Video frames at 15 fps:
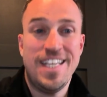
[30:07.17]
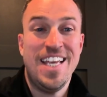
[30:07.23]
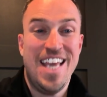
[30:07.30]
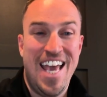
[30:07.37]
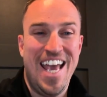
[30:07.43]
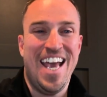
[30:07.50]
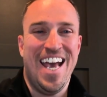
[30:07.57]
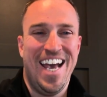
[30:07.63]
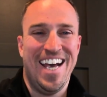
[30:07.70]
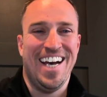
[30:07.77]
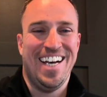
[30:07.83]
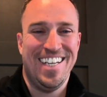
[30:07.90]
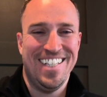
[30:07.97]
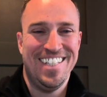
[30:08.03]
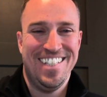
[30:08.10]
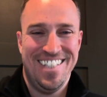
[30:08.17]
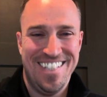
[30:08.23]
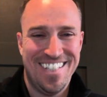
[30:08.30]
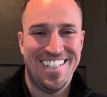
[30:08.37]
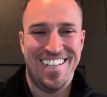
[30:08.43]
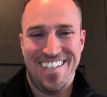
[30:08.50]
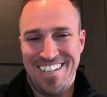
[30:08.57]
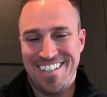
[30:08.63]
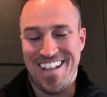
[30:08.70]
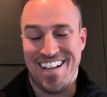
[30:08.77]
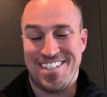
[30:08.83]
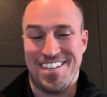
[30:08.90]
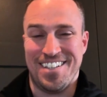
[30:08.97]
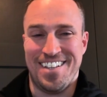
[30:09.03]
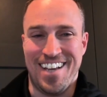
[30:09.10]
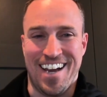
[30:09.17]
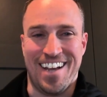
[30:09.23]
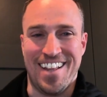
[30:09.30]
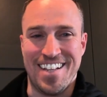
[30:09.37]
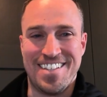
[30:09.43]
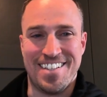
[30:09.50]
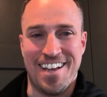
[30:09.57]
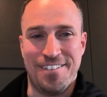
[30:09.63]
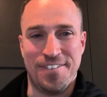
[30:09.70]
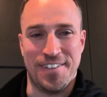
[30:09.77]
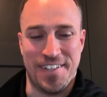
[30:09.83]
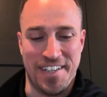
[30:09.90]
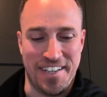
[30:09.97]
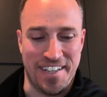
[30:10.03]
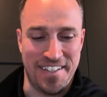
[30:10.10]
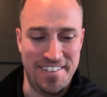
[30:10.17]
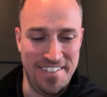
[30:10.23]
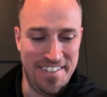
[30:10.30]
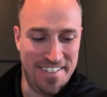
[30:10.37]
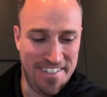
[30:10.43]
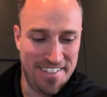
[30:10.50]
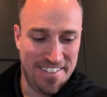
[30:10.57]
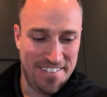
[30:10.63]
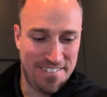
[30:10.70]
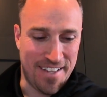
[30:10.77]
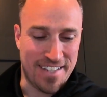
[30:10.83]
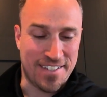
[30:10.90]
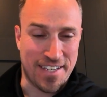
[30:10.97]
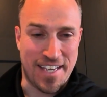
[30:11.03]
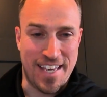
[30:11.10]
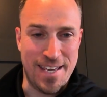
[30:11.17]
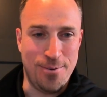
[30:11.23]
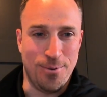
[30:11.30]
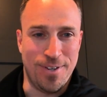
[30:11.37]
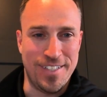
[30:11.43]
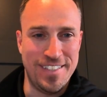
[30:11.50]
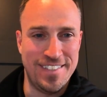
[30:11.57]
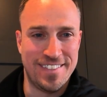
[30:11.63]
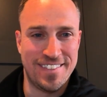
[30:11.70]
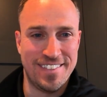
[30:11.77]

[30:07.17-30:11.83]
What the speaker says: Yeah, that's definitely that's a key one.